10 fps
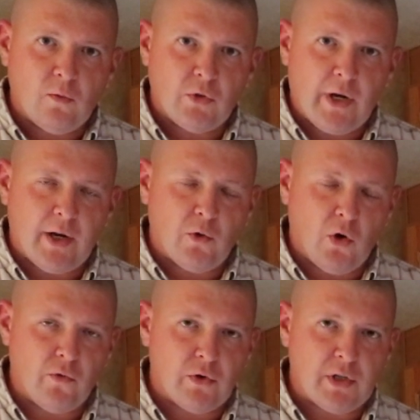try to
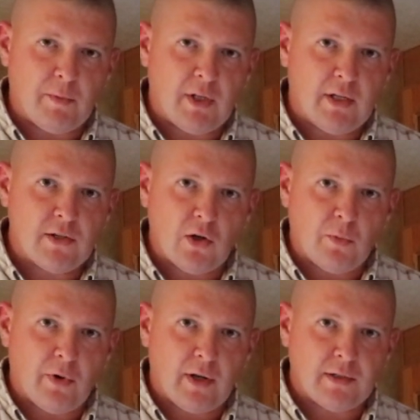go over some of the install
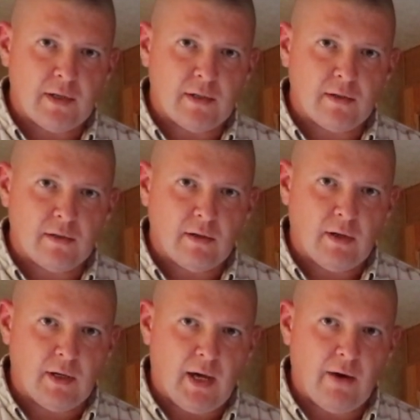process
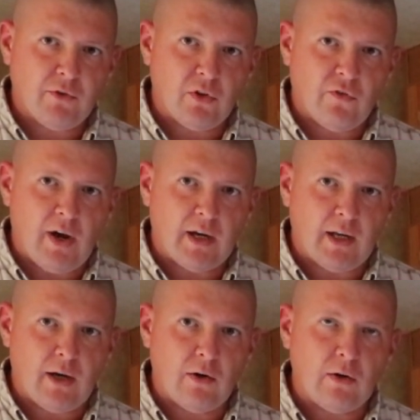after the fact
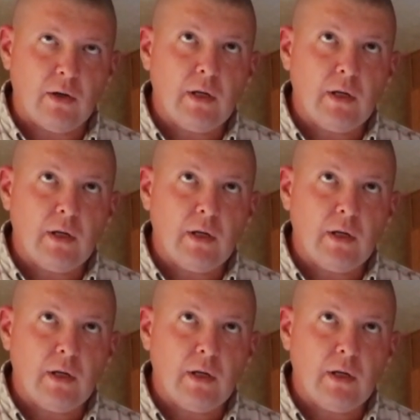now.